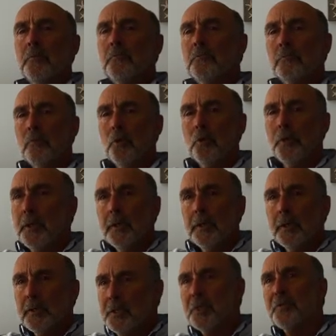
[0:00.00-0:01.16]
from looking
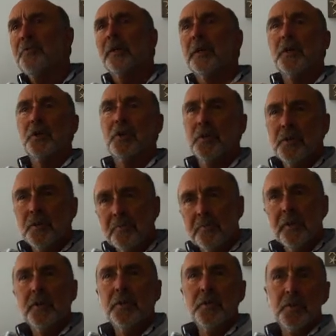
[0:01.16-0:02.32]
at dysfunction to
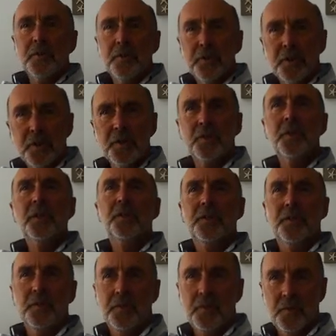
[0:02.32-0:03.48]
function to
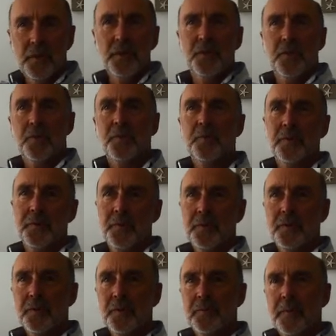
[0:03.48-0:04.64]
strengths and
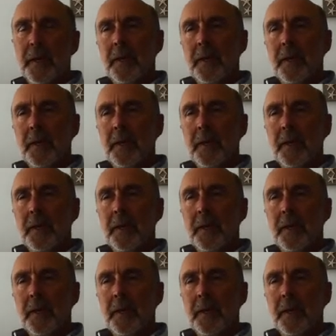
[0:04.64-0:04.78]
resources.